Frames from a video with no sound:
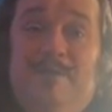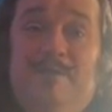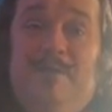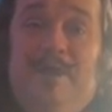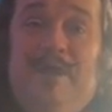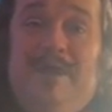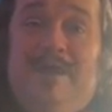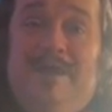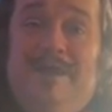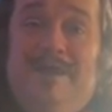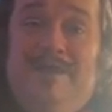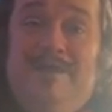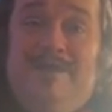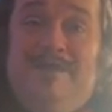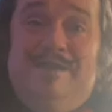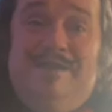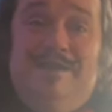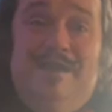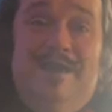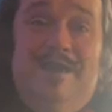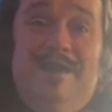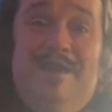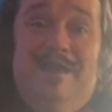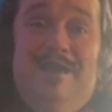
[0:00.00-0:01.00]
because
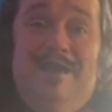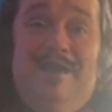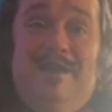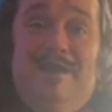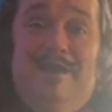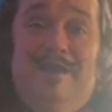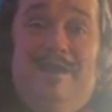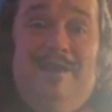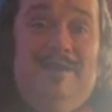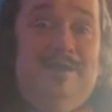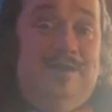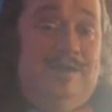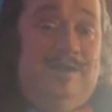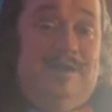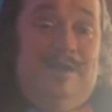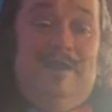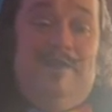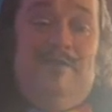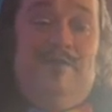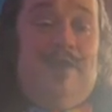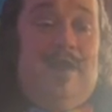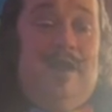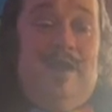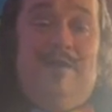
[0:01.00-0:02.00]
instead
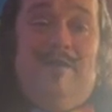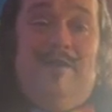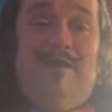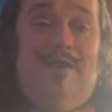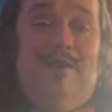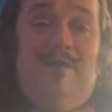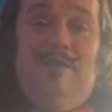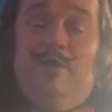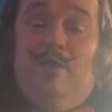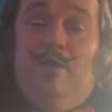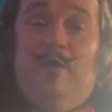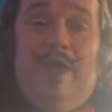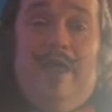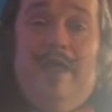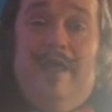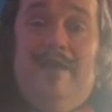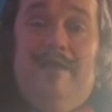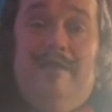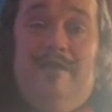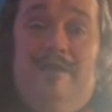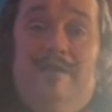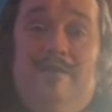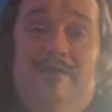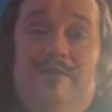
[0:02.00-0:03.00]
of carrying the
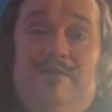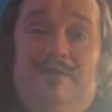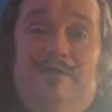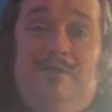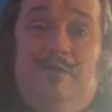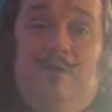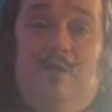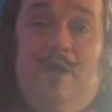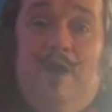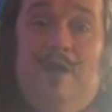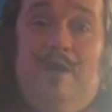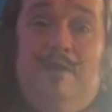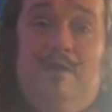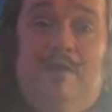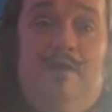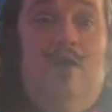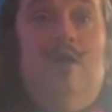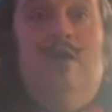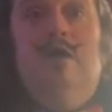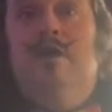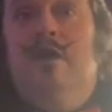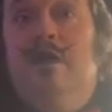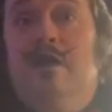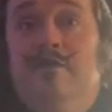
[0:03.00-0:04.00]
weight of what
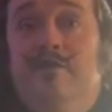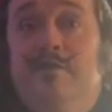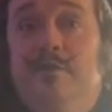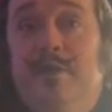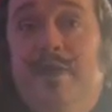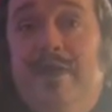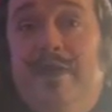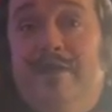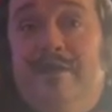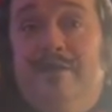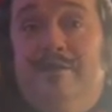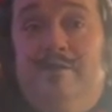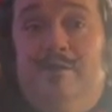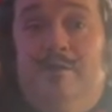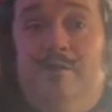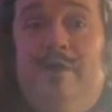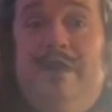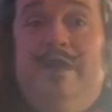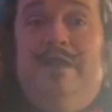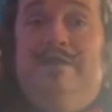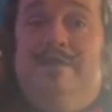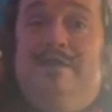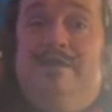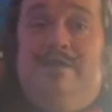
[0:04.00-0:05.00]
could have been,
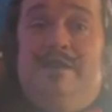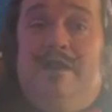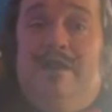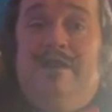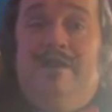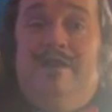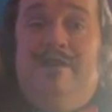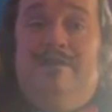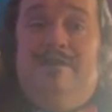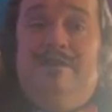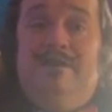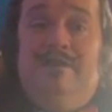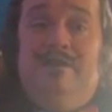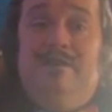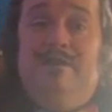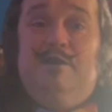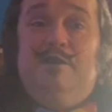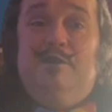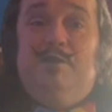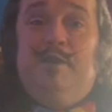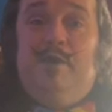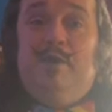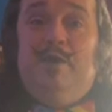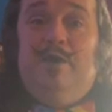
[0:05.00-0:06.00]
we decided to
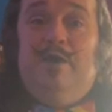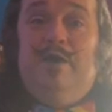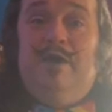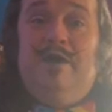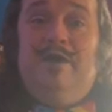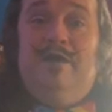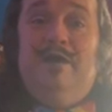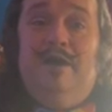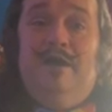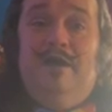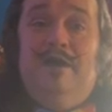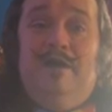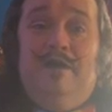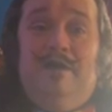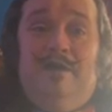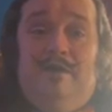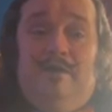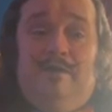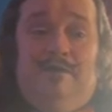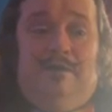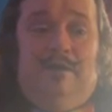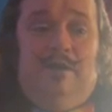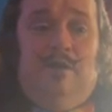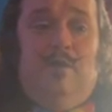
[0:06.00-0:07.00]
explore
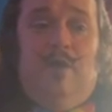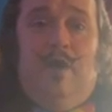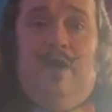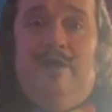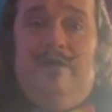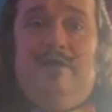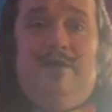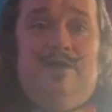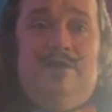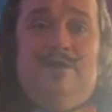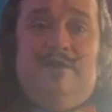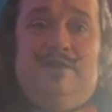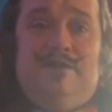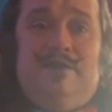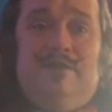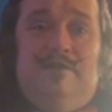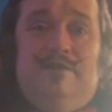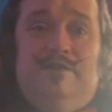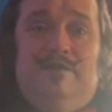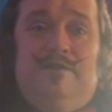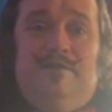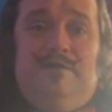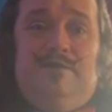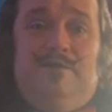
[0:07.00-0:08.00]
the wonders
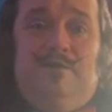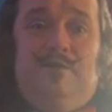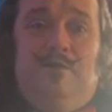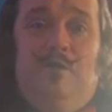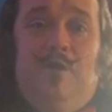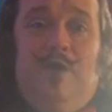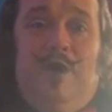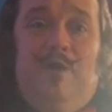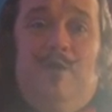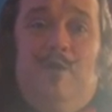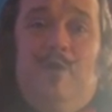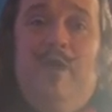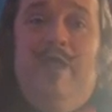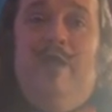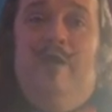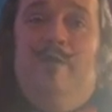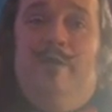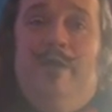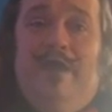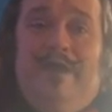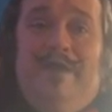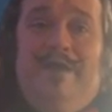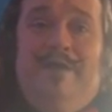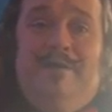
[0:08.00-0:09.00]
of what will
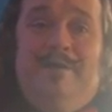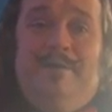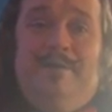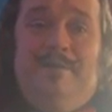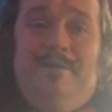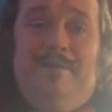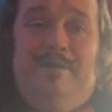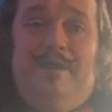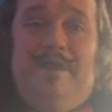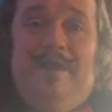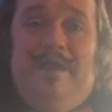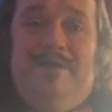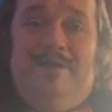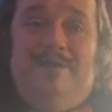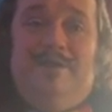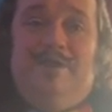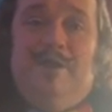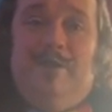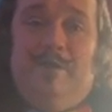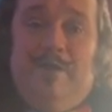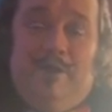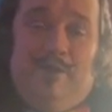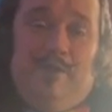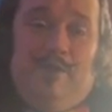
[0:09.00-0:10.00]
be. And
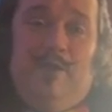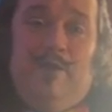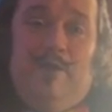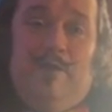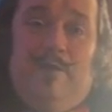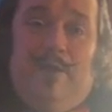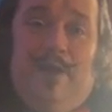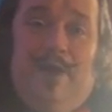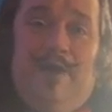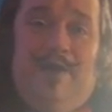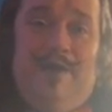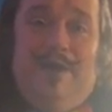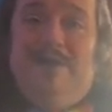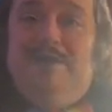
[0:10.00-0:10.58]
so we threw a party